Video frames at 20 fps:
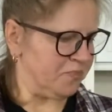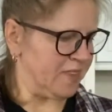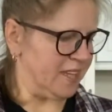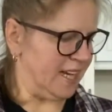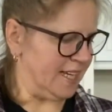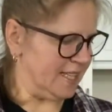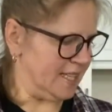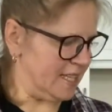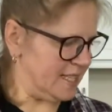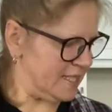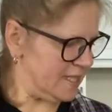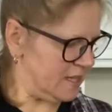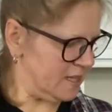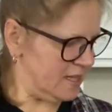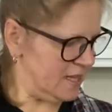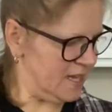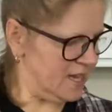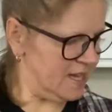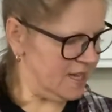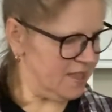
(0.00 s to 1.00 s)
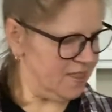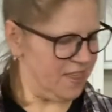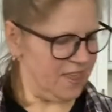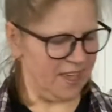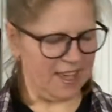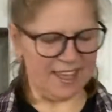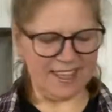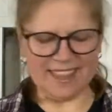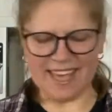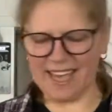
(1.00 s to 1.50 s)
Another
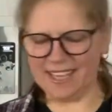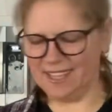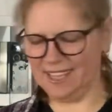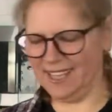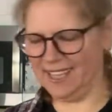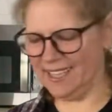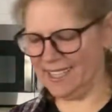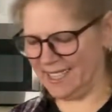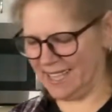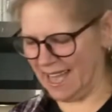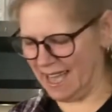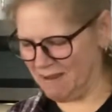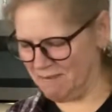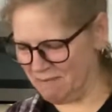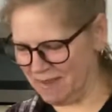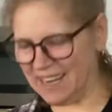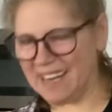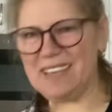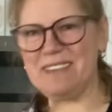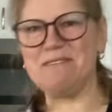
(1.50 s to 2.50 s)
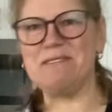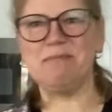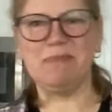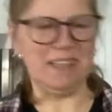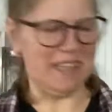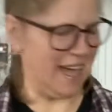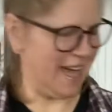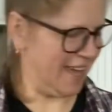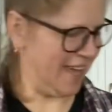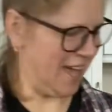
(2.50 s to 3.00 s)
thing that is unbelievable,
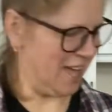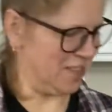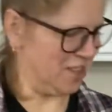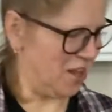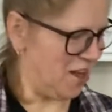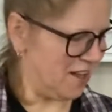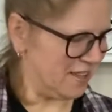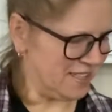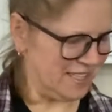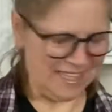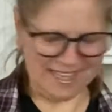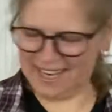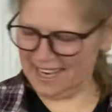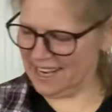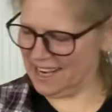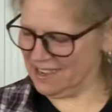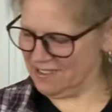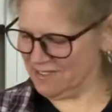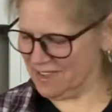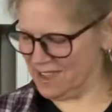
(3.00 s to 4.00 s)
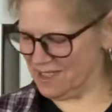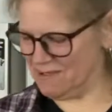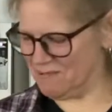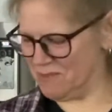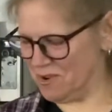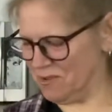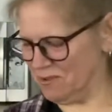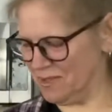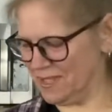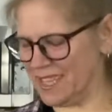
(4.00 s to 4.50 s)
I cannot live
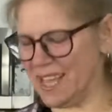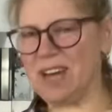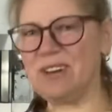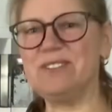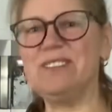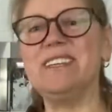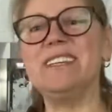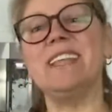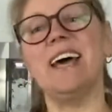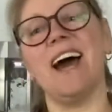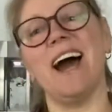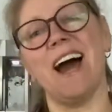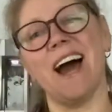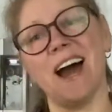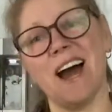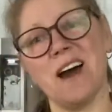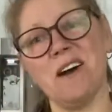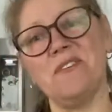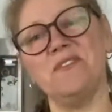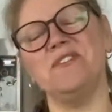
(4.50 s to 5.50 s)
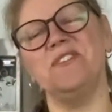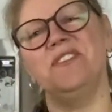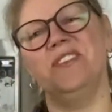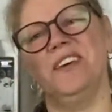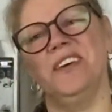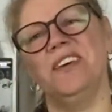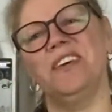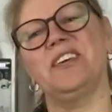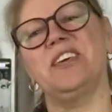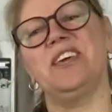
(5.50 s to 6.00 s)
anymore without it, are
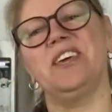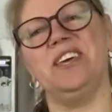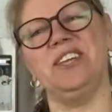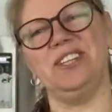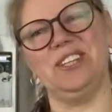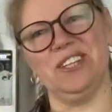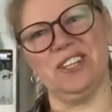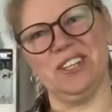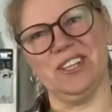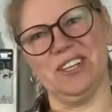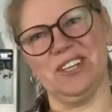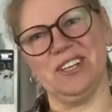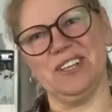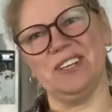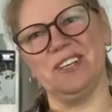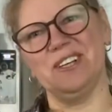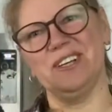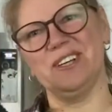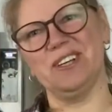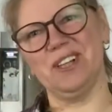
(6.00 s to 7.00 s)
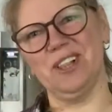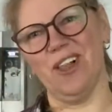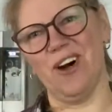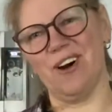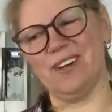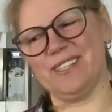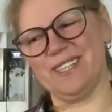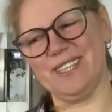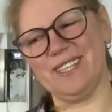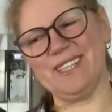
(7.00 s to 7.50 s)
the kitchen
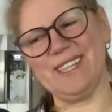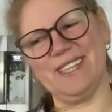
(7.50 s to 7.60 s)
cloths,